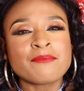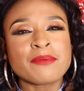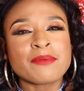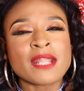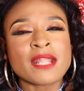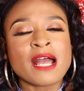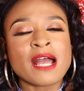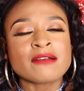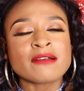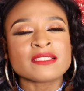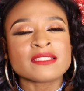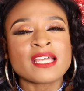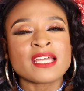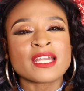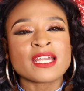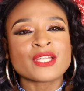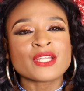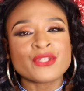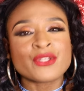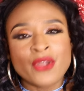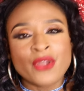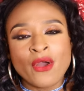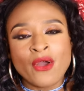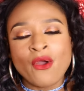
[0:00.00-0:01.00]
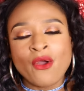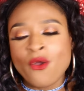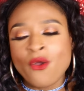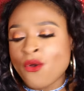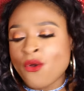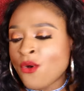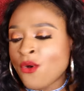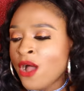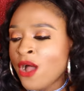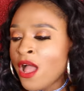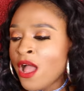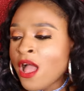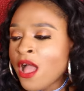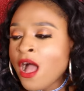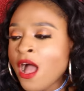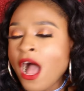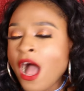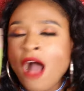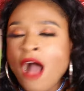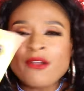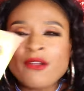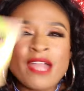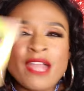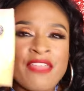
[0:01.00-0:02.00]
But I was like, no,
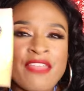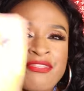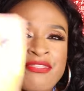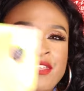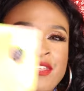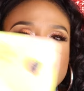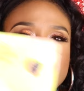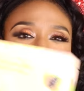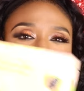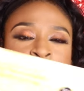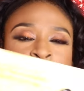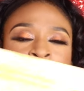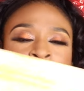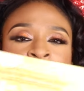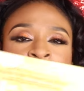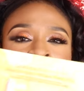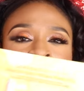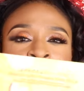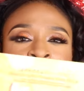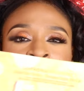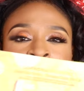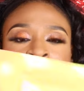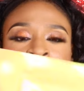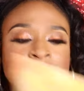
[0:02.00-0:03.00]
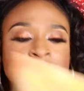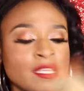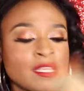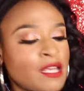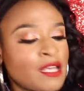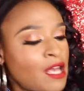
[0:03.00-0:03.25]
I'll get this one since